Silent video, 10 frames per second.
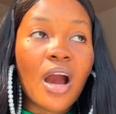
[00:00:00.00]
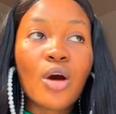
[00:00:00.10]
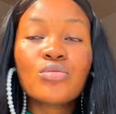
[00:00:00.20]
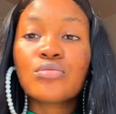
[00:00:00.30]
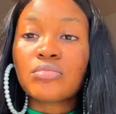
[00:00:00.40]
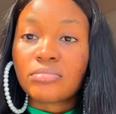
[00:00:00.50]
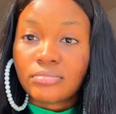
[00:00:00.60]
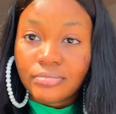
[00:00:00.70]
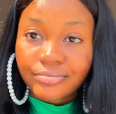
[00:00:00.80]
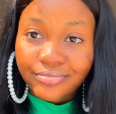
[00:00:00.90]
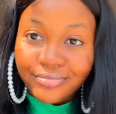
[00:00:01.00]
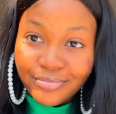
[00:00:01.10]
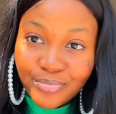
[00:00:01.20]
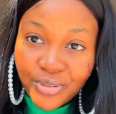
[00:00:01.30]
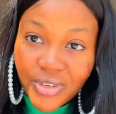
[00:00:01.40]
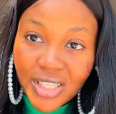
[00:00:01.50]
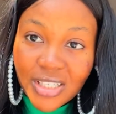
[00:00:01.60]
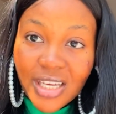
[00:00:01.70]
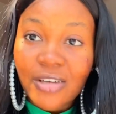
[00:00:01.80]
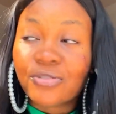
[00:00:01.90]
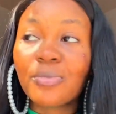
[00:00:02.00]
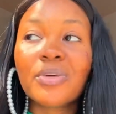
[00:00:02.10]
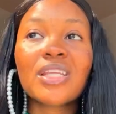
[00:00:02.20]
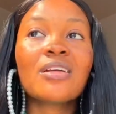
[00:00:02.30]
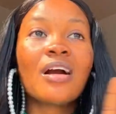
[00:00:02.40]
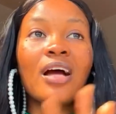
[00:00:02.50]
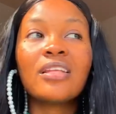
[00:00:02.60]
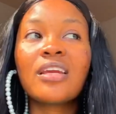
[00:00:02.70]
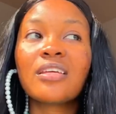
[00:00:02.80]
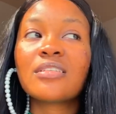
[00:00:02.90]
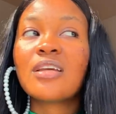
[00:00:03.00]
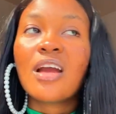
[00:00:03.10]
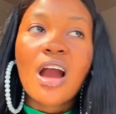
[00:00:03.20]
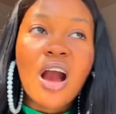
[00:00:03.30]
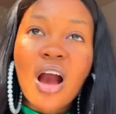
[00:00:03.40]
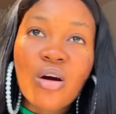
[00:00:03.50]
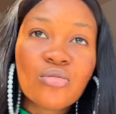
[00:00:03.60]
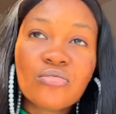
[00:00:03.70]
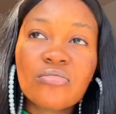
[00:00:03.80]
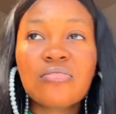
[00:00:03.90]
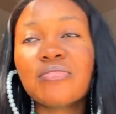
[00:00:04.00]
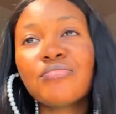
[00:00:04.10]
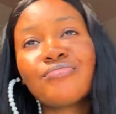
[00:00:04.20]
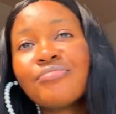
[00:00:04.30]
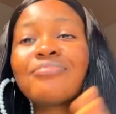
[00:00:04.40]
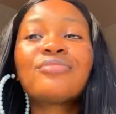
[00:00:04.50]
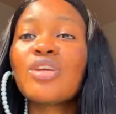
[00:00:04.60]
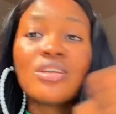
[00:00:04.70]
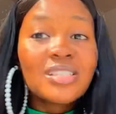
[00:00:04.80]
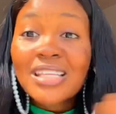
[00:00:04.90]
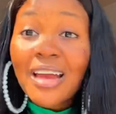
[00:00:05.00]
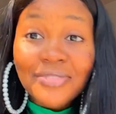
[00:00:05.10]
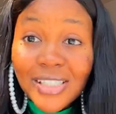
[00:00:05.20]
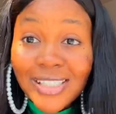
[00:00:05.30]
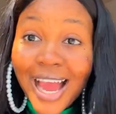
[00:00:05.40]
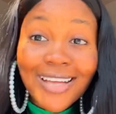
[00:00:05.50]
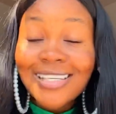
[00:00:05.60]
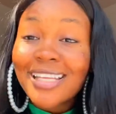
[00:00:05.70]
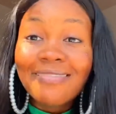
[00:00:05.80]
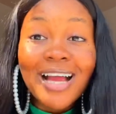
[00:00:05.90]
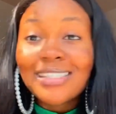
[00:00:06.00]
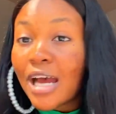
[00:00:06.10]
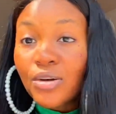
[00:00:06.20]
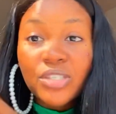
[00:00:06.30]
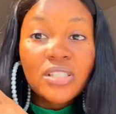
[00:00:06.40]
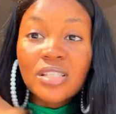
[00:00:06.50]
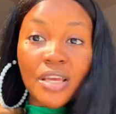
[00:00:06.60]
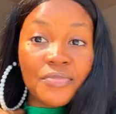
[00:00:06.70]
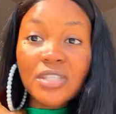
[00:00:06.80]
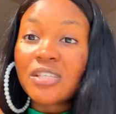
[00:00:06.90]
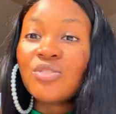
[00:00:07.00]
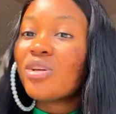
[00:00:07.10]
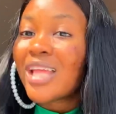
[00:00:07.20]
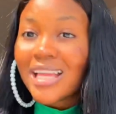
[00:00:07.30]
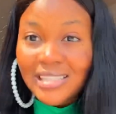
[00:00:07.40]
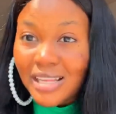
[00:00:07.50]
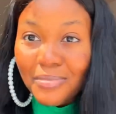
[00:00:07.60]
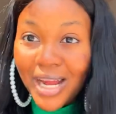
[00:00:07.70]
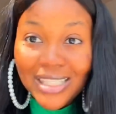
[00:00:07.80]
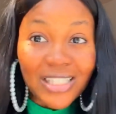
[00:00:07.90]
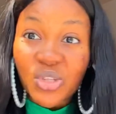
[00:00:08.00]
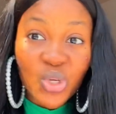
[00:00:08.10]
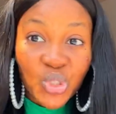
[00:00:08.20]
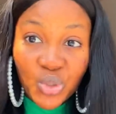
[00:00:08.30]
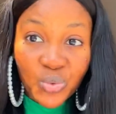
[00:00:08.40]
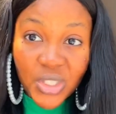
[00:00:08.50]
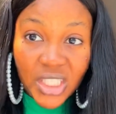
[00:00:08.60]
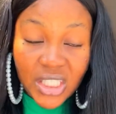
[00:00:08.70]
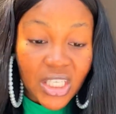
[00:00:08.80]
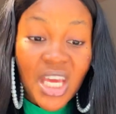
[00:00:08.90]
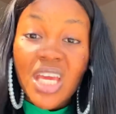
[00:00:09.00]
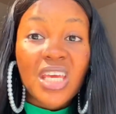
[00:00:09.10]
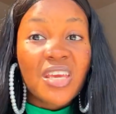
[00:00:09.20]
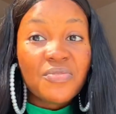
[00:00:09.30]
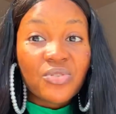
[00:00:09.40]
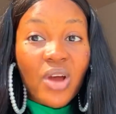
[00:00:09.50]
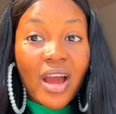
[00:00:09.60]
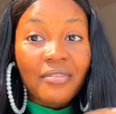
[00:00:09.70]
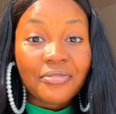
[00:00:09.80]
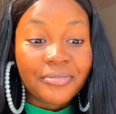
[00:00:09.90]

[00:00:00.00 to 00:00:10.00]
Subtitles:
how to prevent the child from clinical, and again how safety, general child safety. You know that's the number 1 thing, they don't joke with it. If you don't have